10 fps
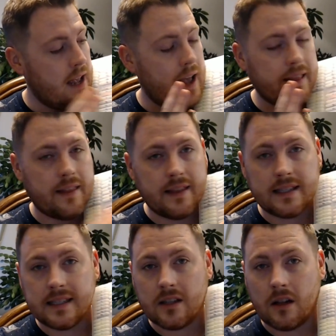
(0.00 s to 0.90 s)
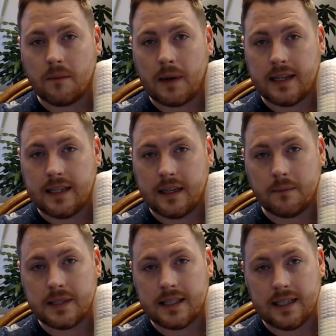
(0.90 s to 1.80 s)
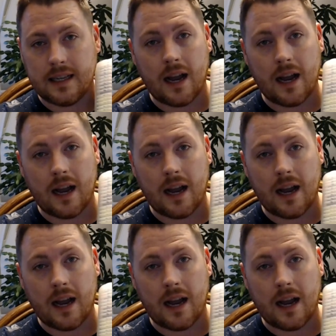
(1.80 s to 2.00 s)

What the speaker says: and then this is all of my DMC.